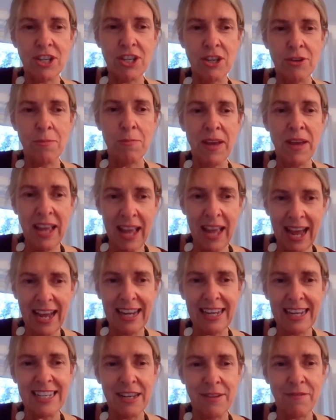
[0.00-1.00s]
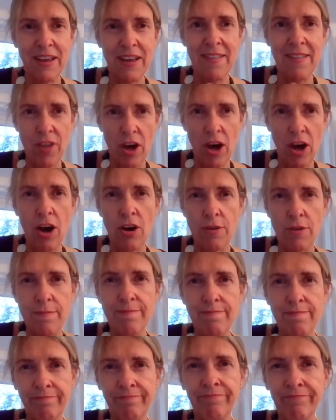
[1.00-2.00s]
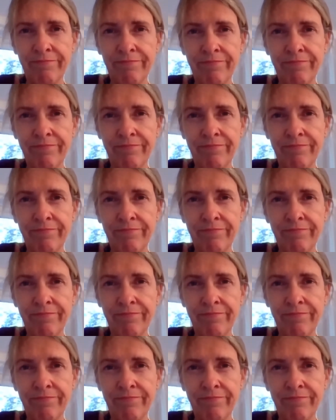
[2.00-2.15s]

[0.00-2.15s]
to be active in the home.